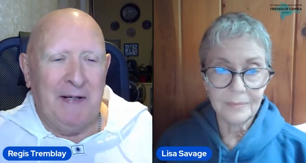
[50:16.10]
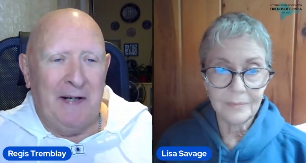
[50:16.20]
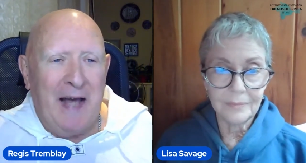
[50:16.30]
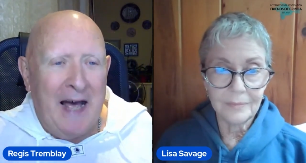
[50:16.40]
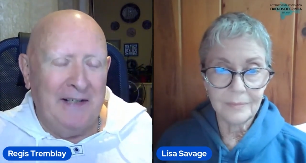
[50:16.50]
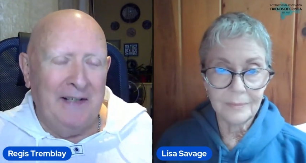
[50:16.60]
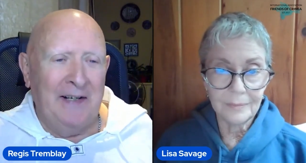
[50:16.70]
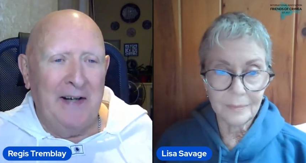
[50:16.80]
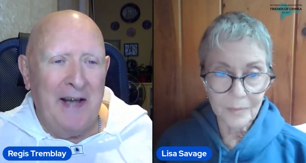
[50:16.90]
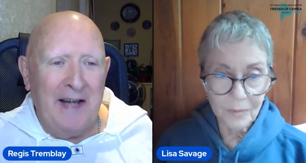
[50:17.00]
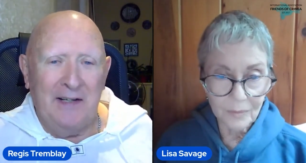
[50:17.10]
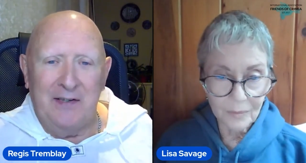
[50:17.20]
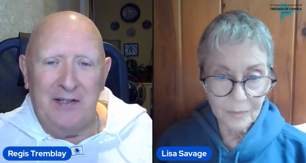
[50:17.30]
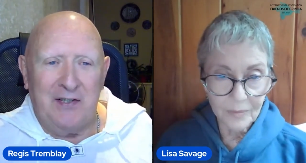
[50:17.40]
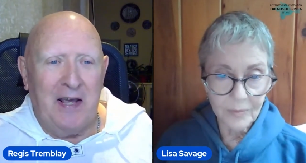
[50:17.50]
Speaker 1: bin Laden and nine of
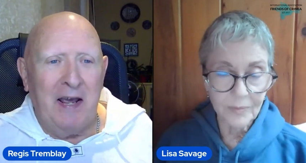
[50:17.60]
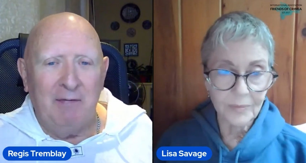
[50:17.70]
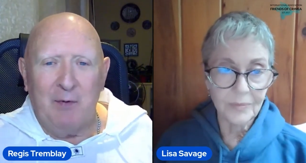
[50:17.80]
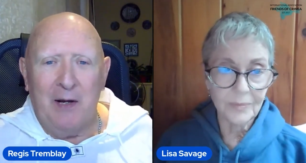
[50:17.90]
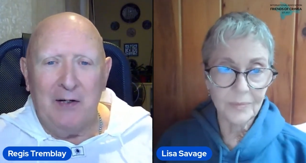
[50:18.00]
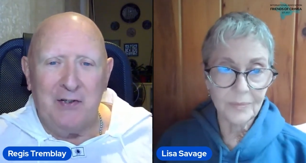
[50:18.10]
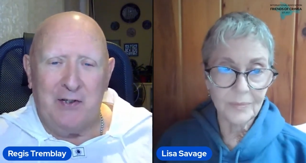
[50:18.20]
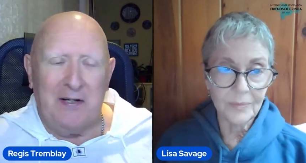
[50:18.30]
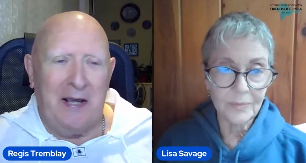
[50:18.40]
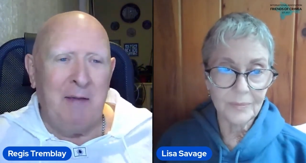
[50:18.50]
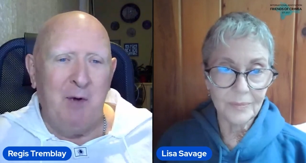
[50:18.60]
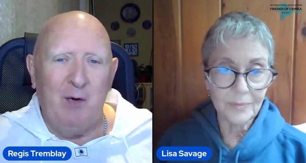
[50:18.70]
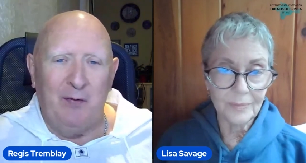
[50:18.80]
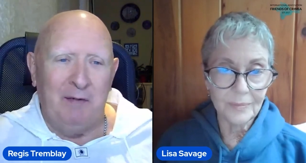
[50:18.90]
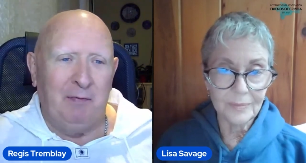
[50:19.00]
these cave dwellers that came
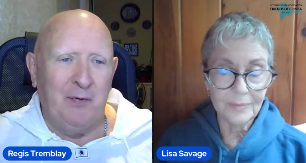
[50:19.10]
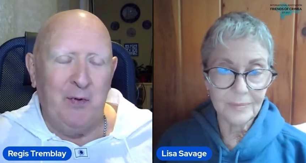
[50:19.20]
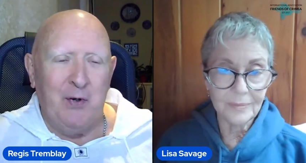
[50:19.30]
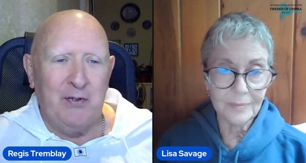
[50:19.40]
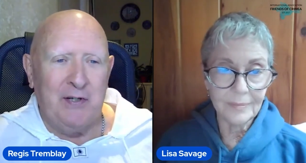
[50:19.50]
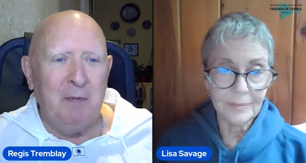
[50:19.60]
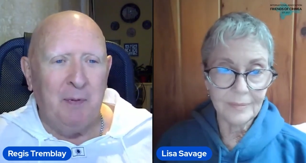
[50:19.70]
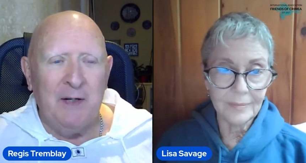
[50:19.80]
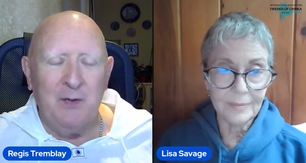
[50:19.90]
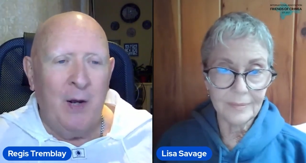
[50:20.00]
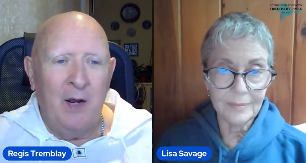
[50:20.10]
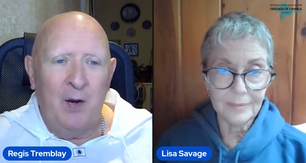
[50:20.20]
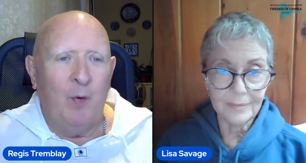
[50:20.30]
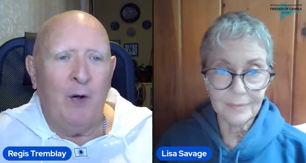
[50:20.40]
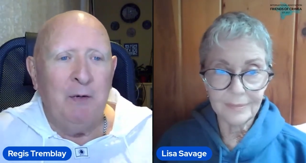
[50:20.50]
over and flew those airplanes?
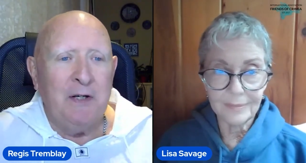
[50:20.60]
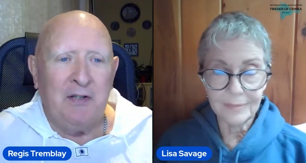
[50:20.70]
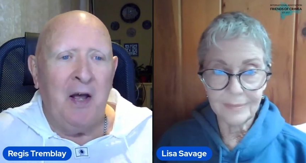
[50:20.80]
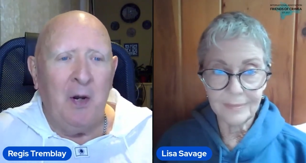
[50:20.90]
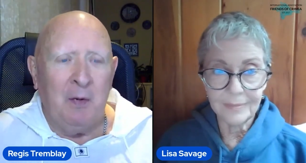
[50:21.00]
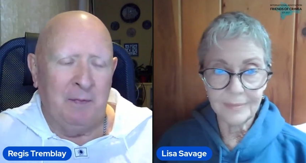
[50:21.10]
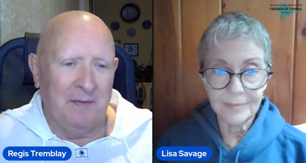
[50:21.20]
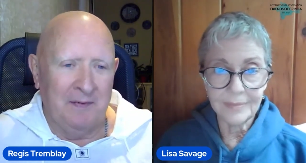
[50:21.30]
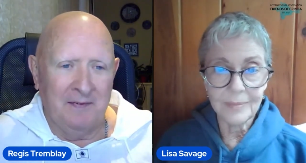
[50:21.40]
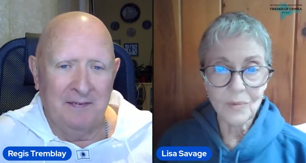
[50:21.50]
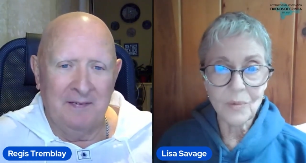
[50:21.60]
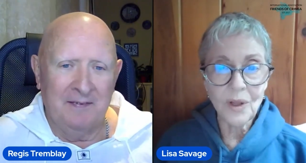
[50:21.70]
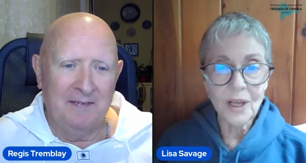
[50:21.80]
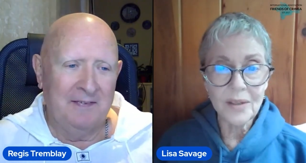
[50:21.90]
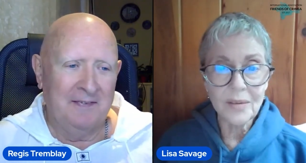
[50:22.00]
What, do we tell them?
Speaker 2: Well,
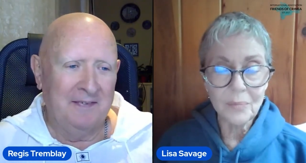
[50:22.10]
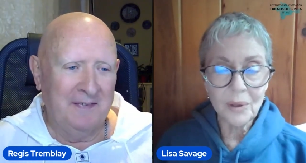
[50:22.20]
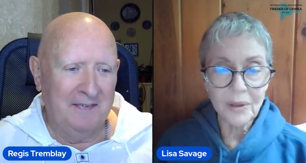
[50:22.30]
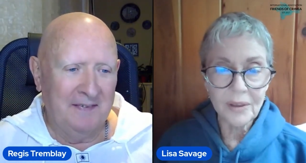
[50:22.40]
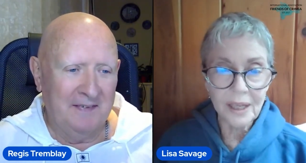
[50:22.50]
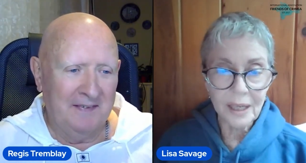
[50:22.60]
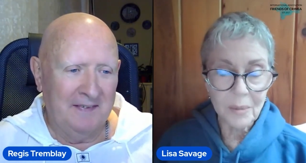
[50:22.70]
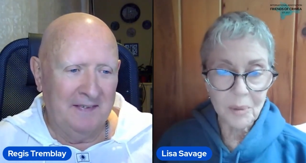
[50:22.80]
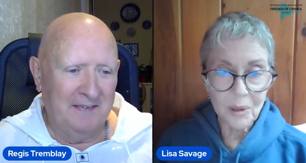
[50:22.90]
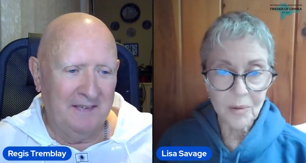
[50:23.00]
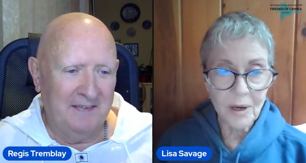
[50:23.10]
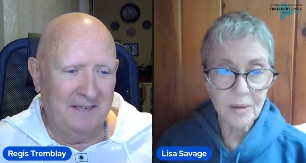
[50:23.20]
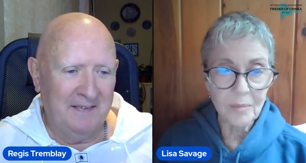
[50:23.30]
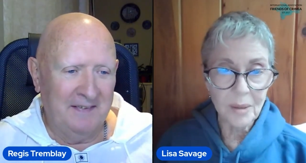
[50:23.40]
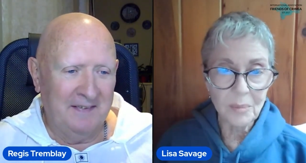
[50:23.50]
I put, think I put right in
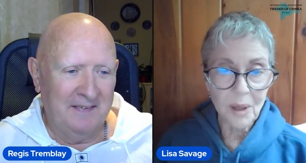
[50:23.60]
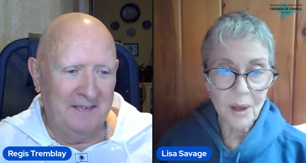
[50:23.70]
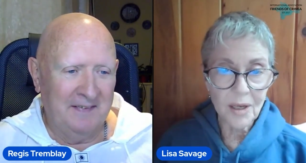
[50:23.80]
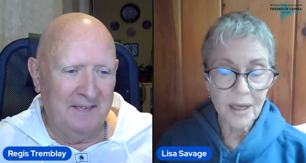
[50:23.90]
my blog,